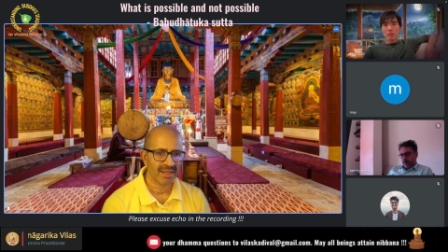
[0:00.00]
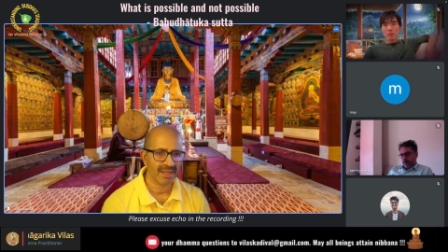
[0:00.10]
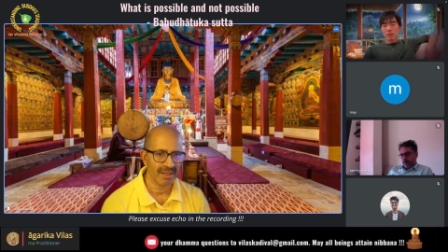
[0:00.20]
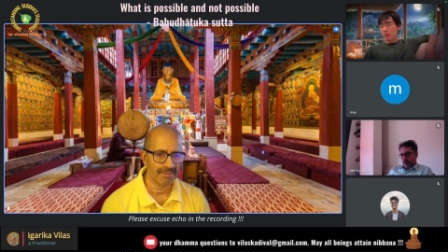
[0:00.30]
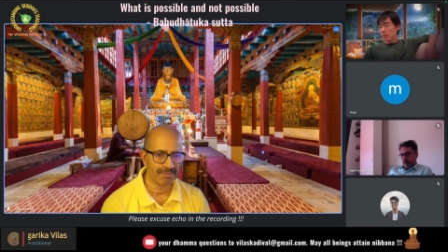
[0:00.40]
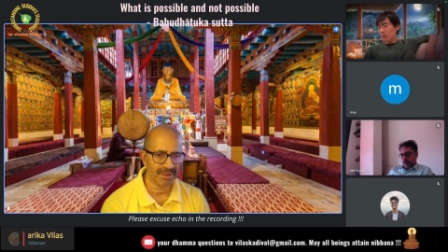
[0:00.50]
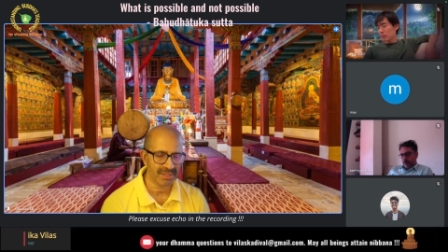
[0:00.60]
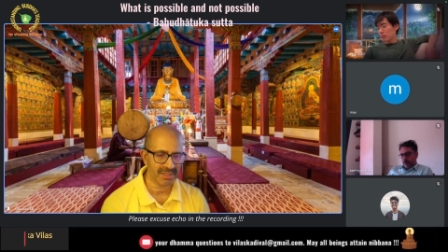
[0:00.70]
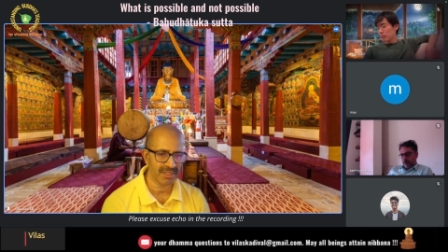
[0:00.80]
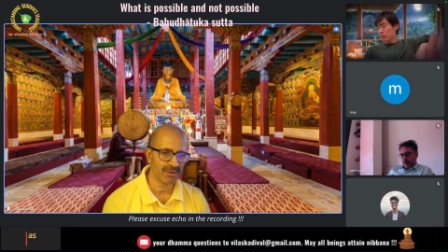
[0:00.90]
a
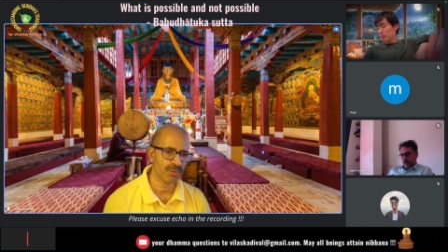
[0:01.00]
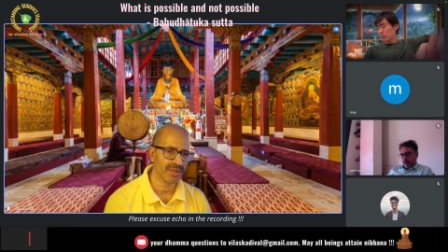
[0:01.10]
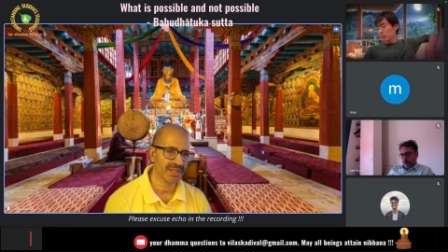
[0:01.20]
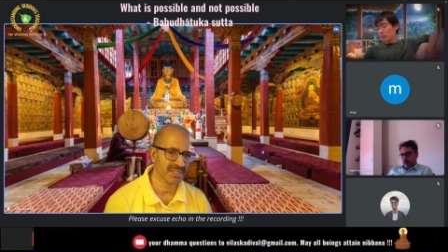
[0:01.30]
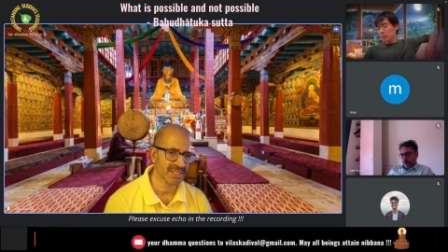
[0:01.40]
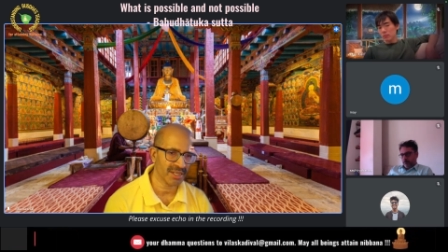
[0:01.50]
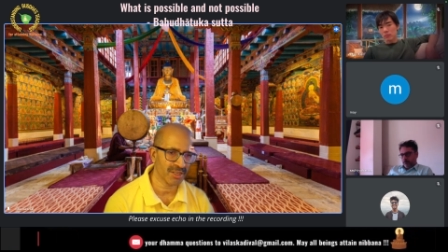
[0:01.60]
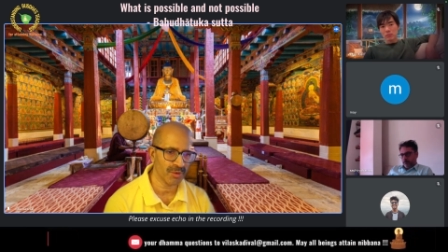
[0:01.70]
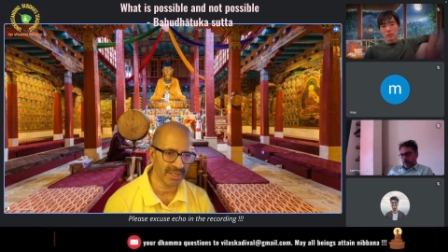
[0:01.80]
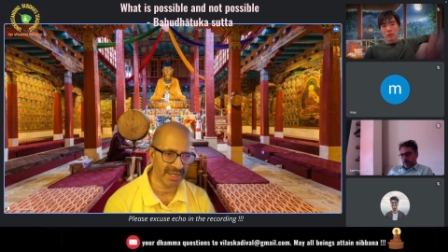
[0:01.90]
person who has done
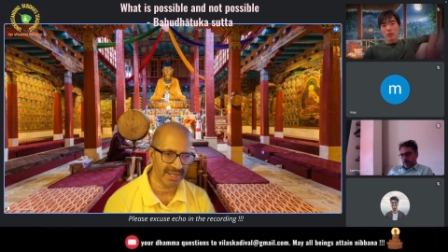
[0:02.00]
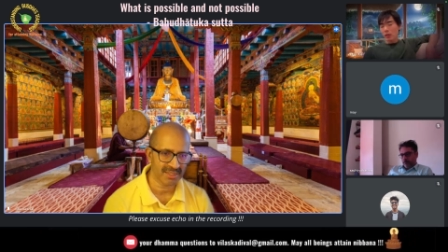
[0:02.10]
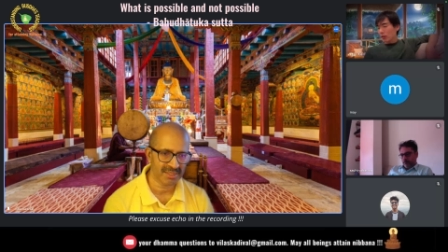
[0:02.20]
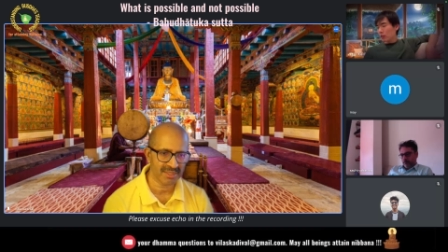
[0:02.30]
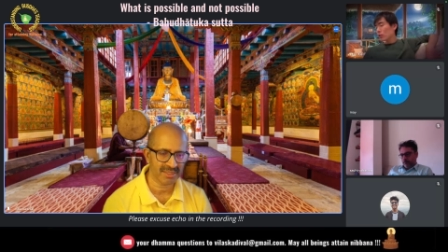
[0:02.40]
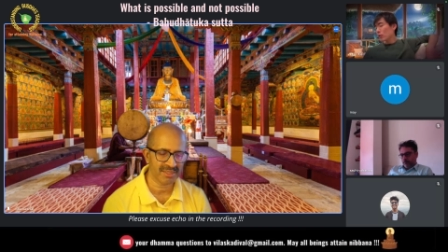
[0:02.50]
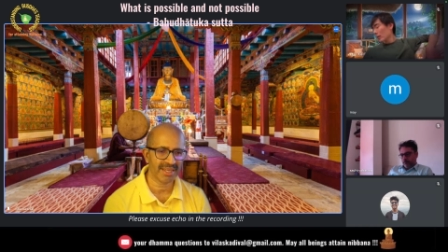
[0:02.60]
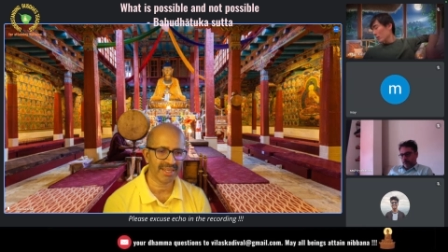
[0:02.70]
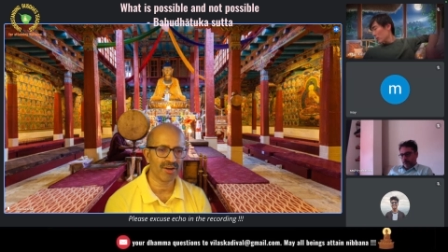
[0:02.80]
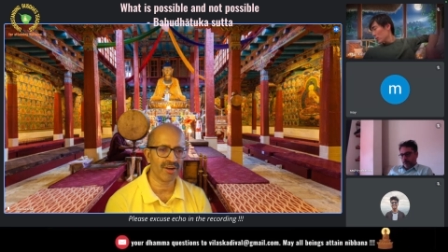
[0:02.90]
good deeds
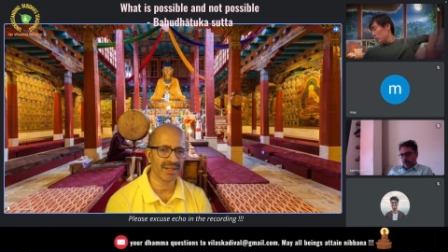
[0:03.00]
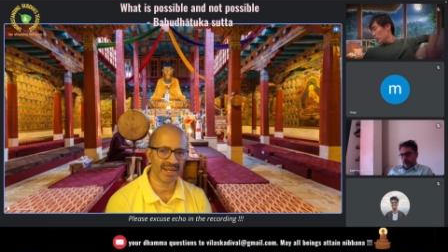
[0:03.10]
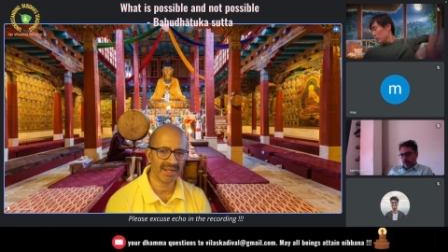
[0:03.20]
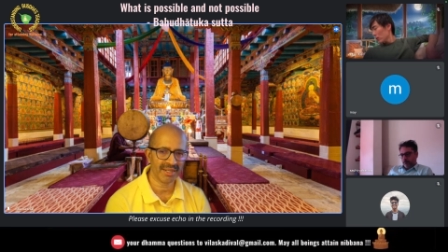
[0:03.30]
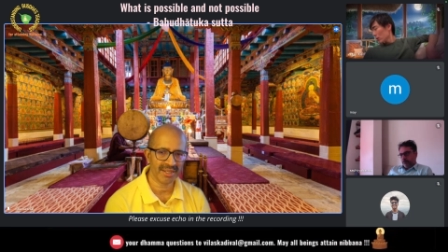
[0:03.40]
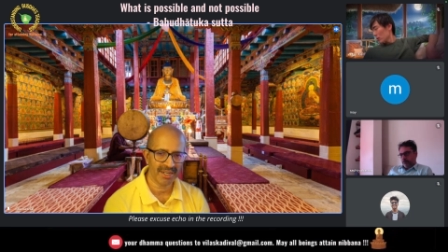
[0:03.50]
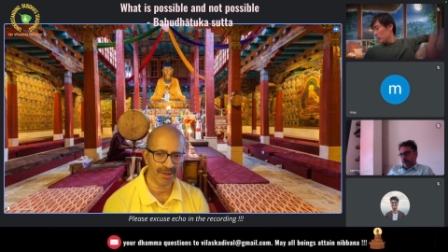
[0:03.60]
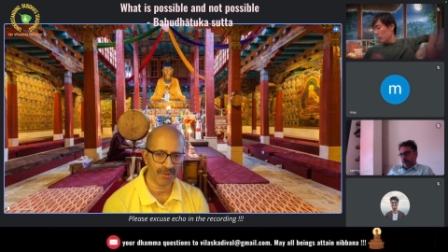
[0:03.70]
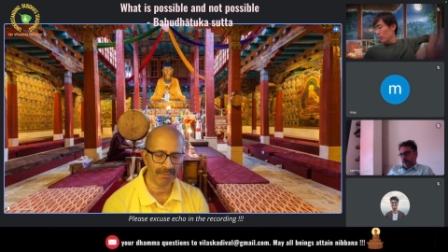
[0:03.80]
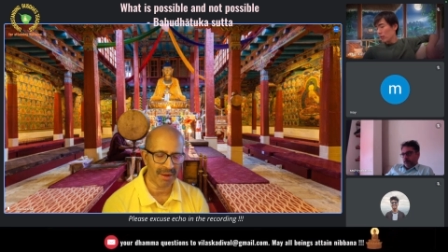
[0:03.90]
cannot enter
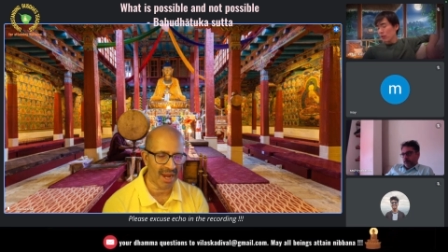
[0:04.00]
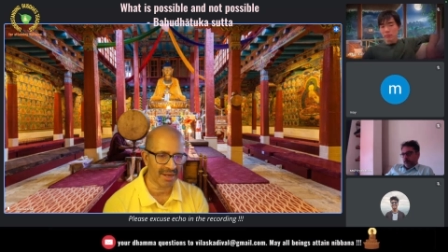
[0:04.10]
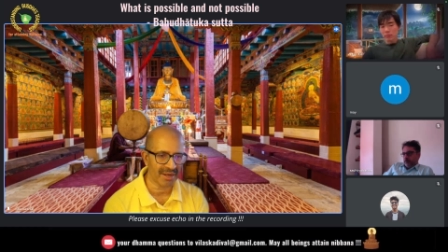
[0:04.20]
into bad